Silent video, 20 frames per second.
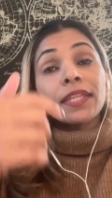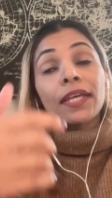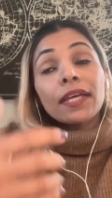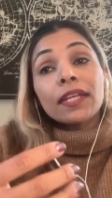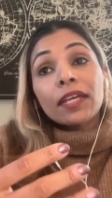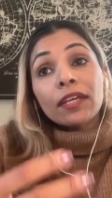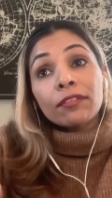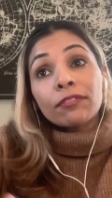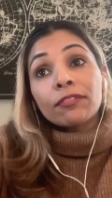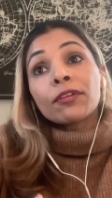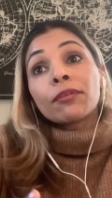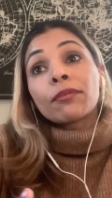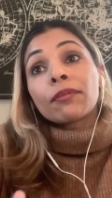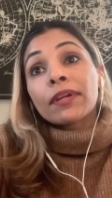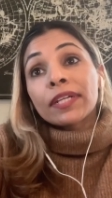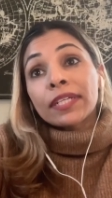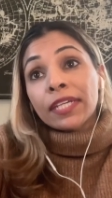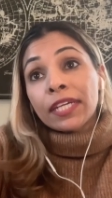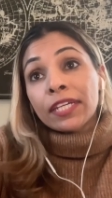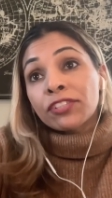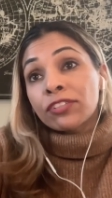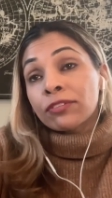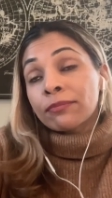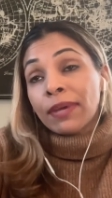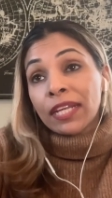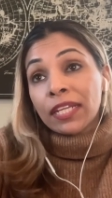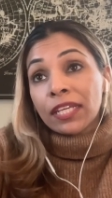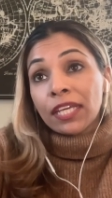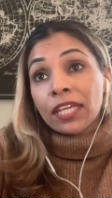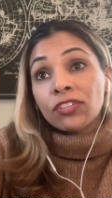that if you're engaging
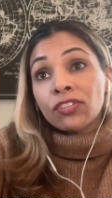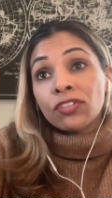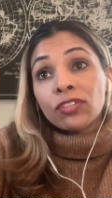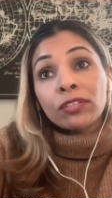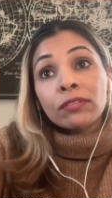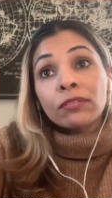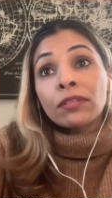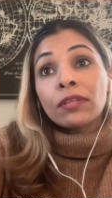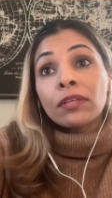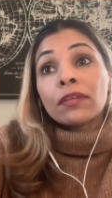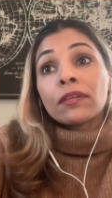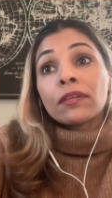medication,